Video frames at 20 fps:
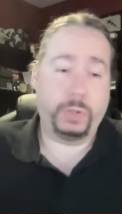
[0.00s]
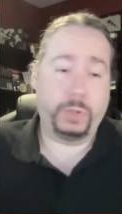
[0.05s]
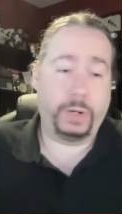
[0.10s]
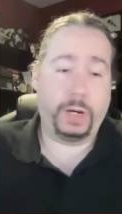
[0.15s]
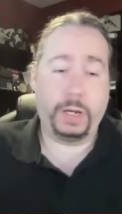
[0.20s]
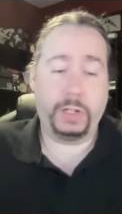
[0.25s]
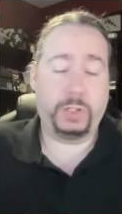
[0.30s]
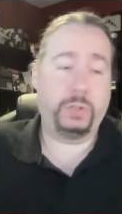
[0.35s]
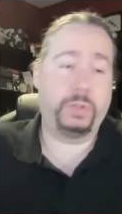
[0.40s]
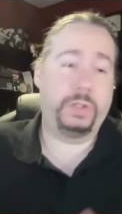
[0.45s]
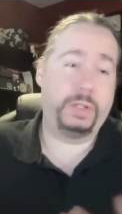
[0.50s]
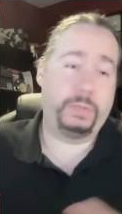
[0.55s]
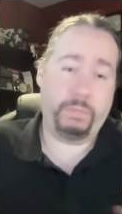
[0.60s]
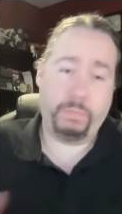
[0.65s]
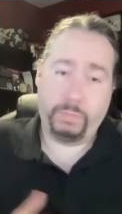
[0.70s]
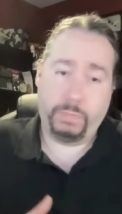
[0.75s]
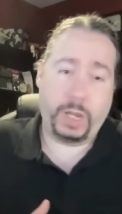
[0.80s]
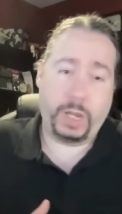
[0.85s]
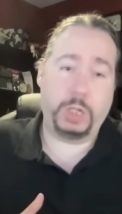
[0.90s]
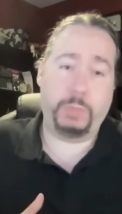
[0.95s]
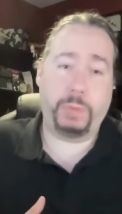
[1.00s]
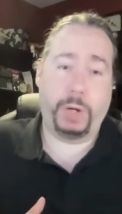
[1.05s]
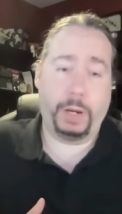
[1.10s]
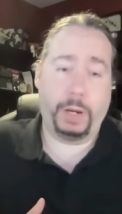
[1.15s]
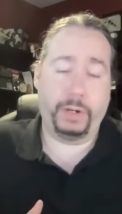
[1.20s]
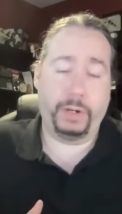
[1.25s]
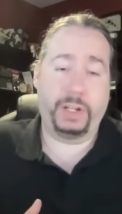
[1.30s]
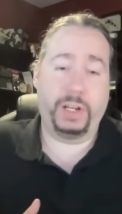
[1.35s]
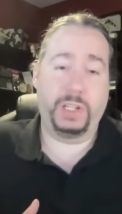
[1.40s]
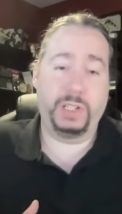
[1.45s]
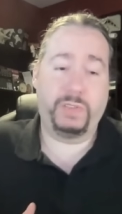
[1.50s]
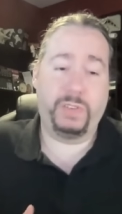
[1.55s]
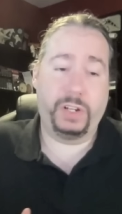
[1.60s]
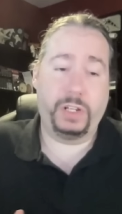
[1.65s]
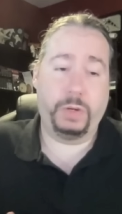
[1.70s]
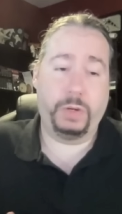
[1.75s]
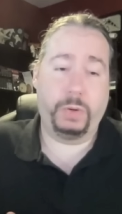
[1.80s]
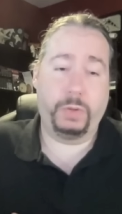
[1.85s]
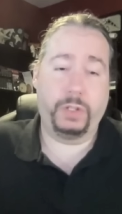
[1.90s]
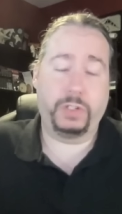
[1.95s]
So honestly, H Bomber Guy's
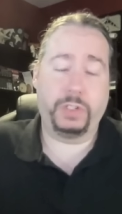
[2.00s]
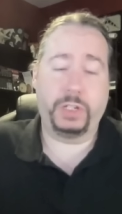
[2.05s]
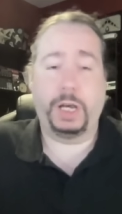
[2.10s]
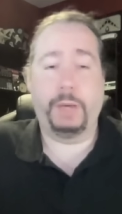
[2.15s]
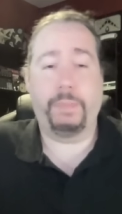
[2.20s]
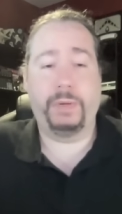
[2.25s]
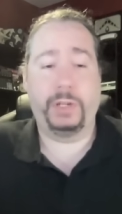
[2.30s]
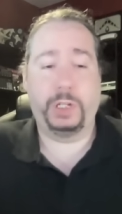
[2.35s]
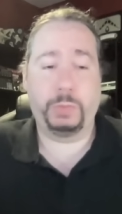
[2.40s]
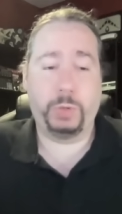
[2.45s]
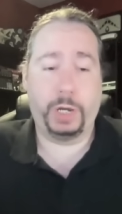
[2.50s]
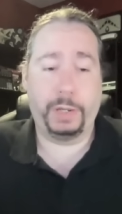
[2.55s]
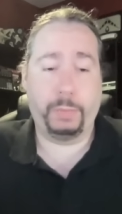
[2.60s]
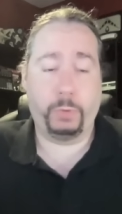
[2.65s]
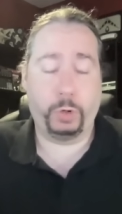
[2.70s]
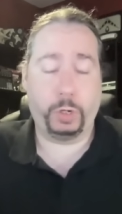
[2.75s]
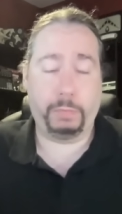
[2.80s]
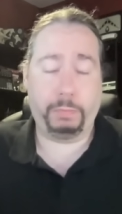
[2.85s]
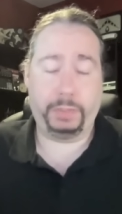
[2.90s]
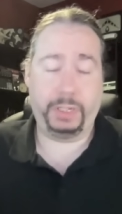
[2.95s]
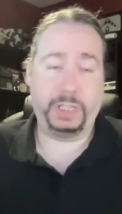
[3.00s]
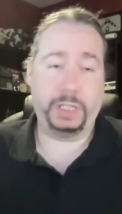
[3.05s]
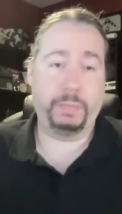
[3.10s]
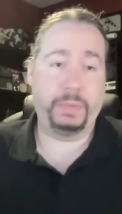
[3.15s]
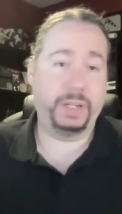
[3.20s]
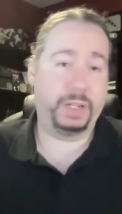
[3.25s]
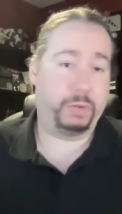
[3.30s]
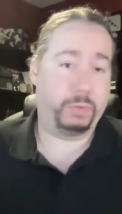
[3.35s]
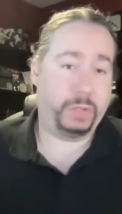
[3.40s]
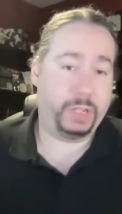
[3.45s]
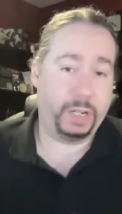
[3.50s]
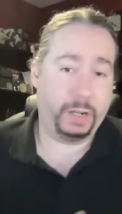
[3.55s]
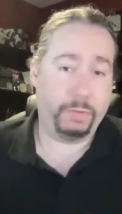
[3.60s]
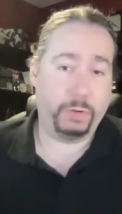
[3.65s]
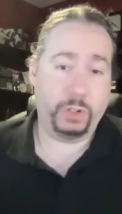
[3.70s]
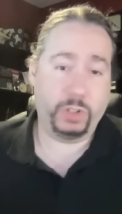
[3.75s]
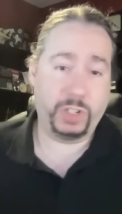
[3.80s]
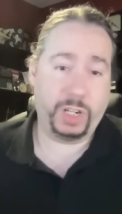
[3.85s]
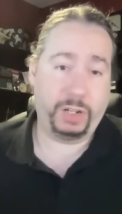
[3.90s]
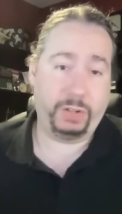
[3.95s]
video on this topic is probably more complete than my own
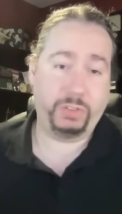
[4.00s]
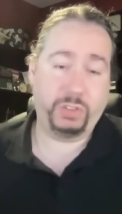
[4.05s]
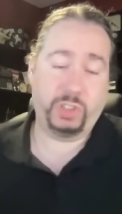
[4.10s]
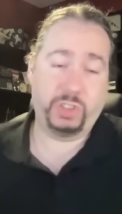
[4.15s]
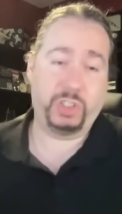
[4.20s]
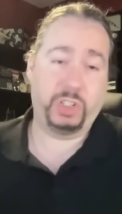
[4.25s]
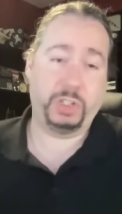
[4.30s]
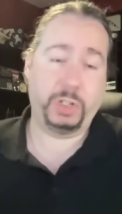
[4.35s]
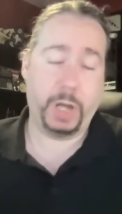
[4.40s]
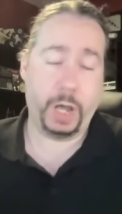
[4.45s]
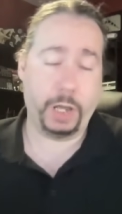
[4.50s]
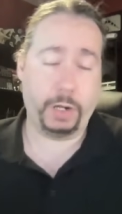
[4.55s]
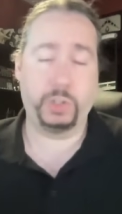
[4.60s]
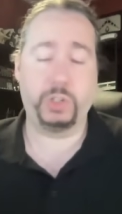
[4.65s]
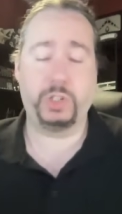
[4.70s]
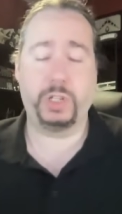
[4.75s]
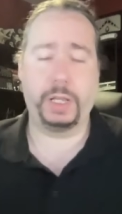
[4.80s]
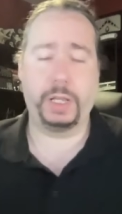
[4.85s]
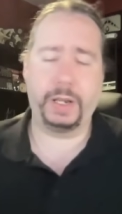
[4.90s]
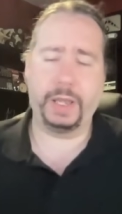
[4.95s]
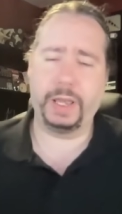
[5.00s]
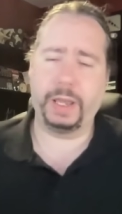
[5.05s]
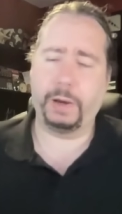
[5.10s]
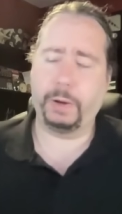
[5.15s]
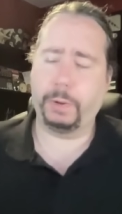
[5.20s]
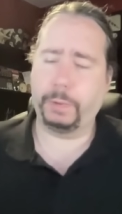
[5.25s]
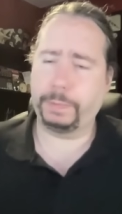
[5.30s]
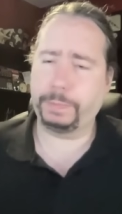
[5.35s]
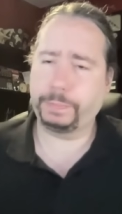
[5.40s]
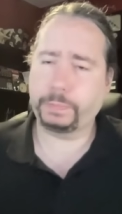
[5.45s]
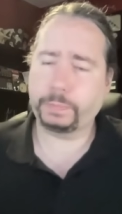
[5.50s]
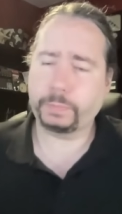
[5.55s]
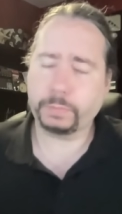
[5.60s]
coverage. I'll just acknowledge that now.